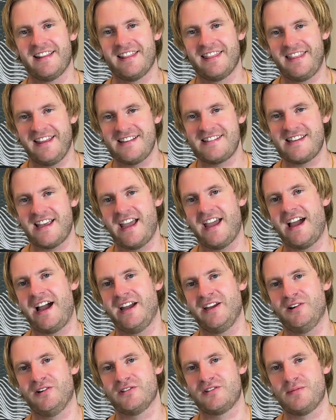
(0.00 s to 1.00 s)
This
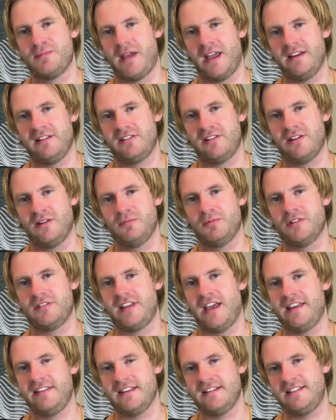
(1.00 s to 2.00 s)
AI automation will
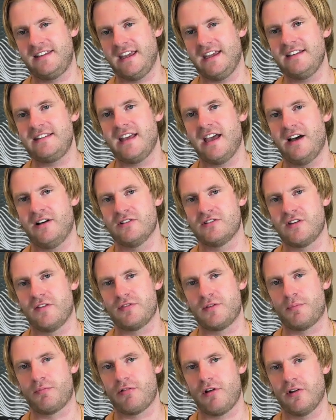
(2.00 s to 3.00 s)
take the details of
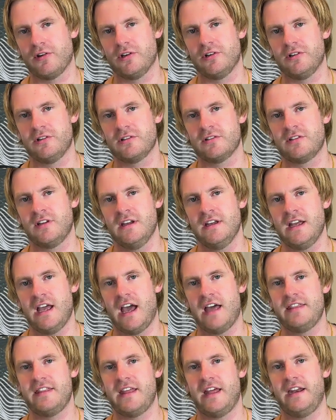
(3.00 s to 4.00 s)
the product
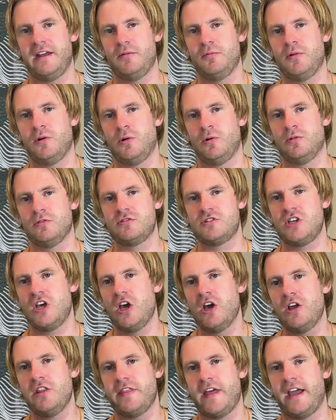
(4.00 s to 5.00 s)
and then it will
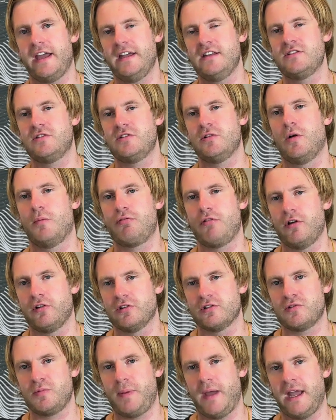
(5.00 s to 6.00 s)
turn that into a
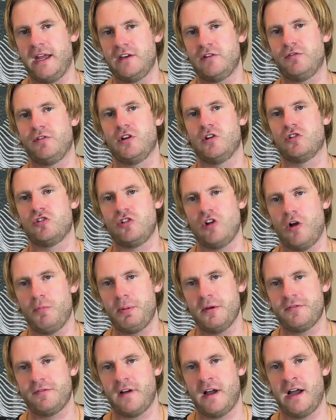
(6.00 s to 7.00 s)
product page for your
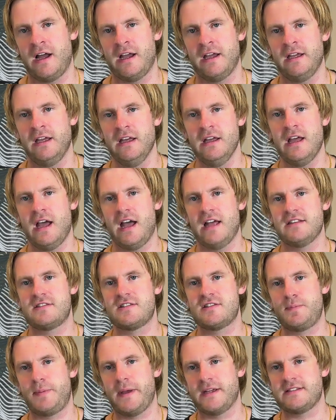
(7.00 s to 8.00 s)
Shopify and
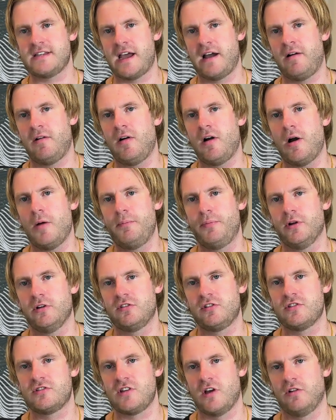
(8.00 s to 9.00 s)
spit out a
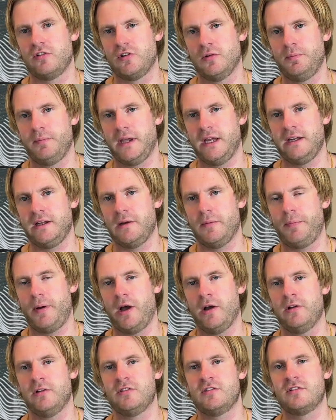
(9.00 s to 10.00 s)
bunch of social media
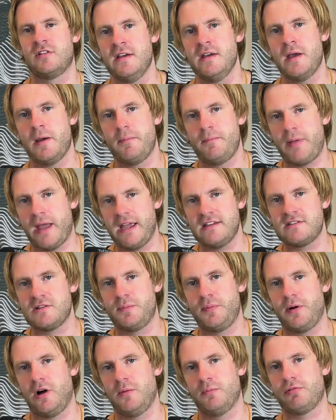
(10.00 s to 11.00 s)
posts based
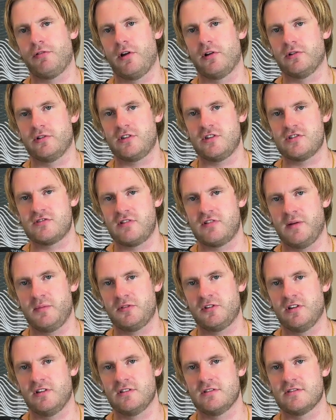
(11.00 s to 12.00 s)
upon product
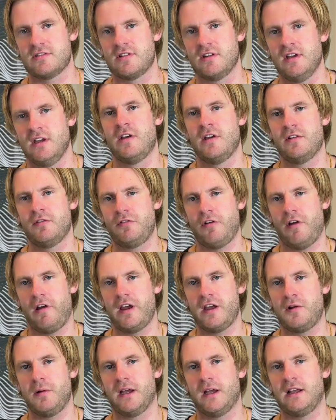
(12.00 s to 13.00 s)
descriptions very
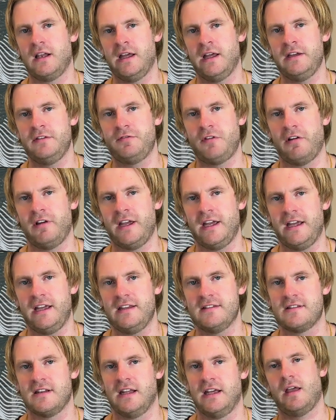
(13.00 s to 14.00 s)
quickly, very
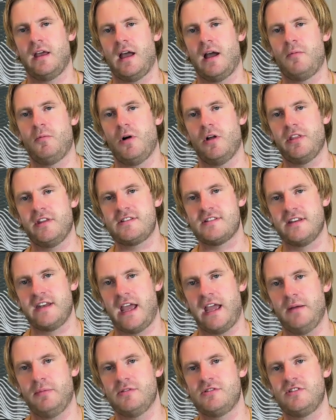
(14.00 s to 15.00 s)
easily. And what this
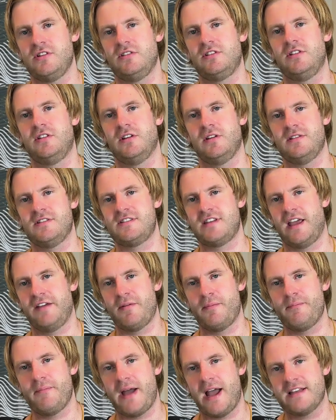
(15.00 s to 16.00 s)
enables you to do is save
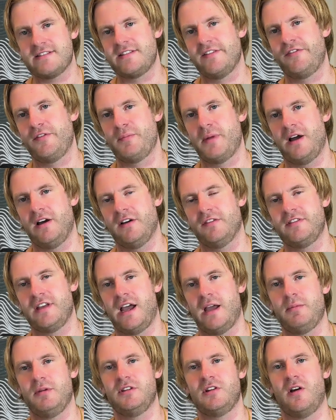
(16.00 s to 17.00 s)
a massive amount of
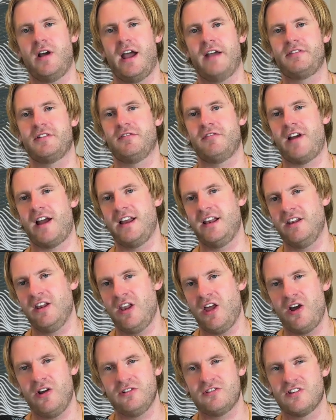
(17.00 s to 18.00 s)
time. You don't have to write
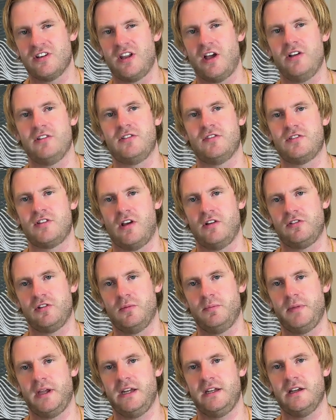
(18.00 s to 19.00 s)
loads and loads of social
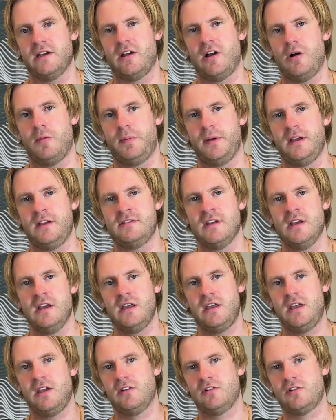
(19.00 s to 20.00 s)
media
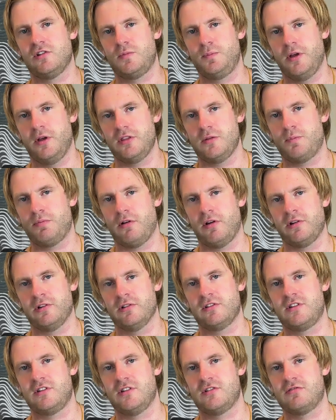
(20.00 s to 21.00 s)
copies. You can just put the
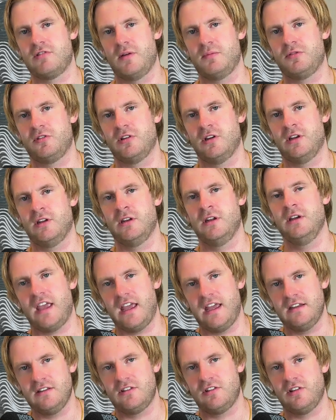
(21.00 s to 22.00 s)
product description
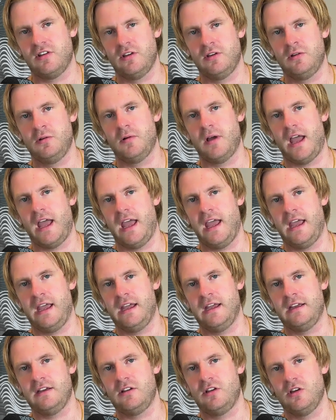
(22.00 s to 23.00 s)
into
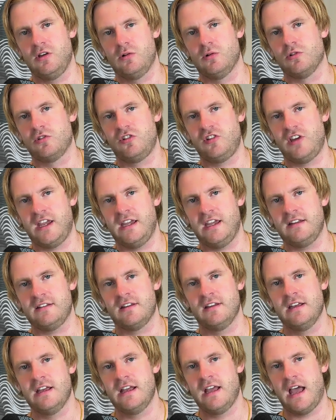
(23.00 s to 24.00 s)
a Google
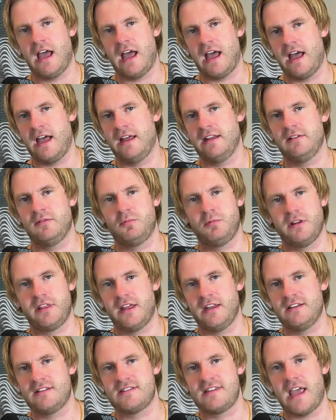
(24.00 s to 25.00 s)
Sheet and
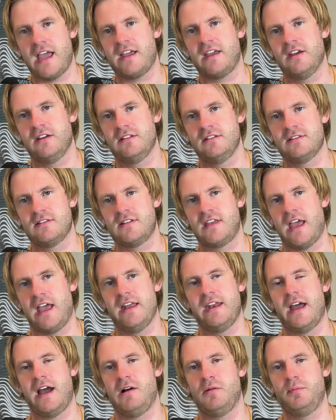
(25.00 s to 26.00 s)
within seconds get
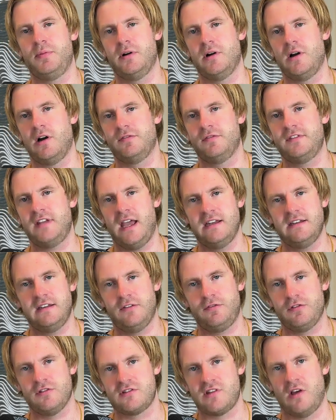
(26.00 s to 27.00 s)
an output of 10
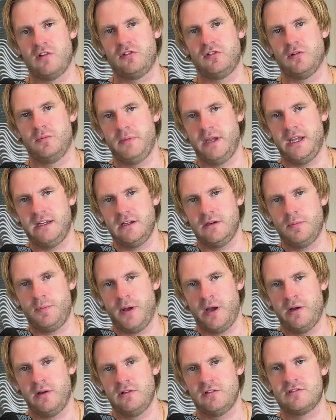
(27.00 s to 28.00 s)
different social media
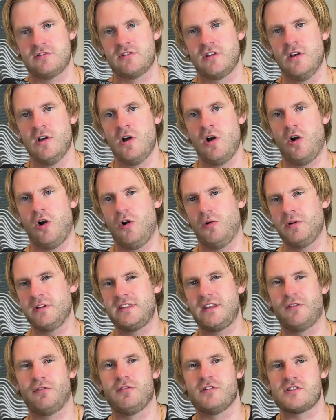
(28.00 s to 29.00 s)
posts, all with
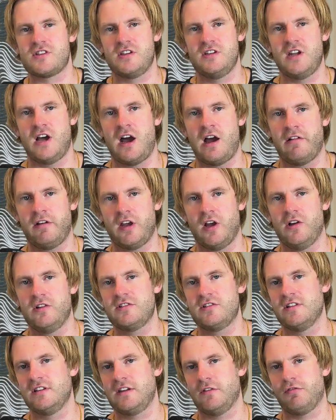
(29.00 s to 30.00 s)
different
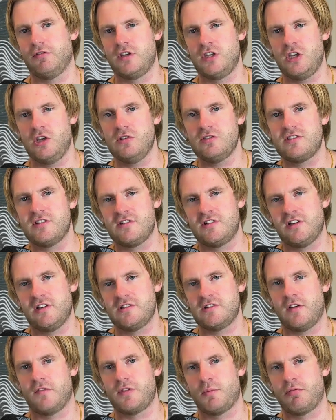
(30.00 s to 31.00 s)
scenarios and different
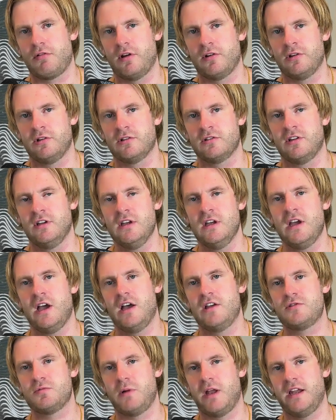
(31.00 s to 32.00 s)
usages of the product,
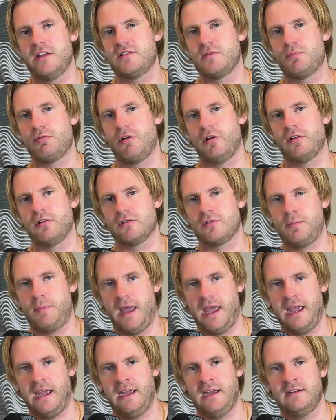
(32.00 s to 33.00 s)
as well as a product
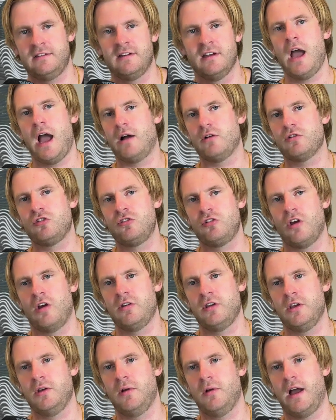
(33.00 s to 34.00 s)
page. I'll show
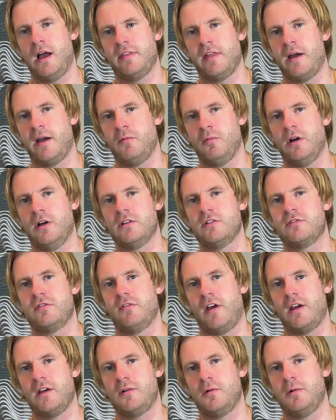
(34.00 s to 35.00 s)
you how that works
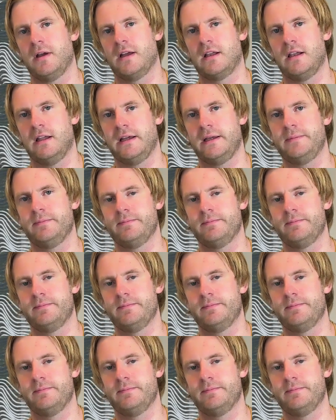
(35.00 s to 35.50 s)
very quickly.